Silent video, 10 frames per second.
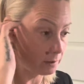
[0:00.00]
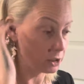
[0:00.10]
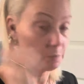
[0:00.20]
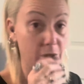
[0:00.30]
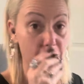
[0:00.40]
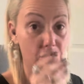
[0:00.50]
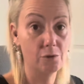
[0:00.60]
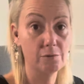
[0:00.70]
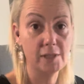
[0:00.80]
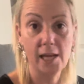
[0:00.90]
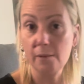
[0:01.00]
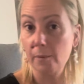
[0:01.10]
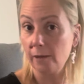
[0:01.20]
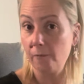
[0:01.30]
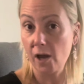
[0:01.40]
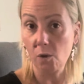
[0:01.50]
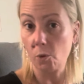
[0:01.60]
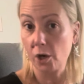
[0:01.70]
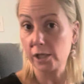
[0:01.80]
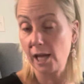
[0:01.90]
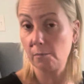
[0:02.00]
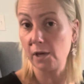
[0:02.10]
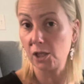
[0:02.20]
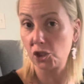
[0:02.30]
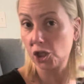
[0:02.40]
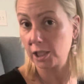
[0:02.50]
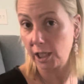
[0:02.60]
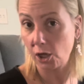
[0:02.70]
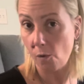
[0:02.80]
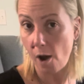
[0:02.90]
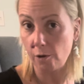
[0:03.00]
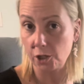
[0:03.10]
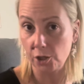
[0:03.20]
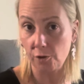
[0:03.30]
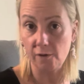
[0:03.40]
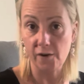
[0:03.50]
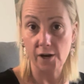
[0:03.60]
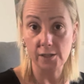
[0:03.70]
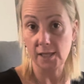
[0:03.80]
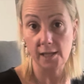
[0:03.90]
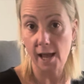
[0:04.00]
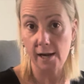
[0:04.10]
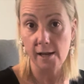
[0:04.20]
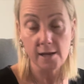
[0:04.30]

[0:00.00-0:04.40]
just because you don't say the motherfucking words doesn't mean the shit didn't go out into the universe and that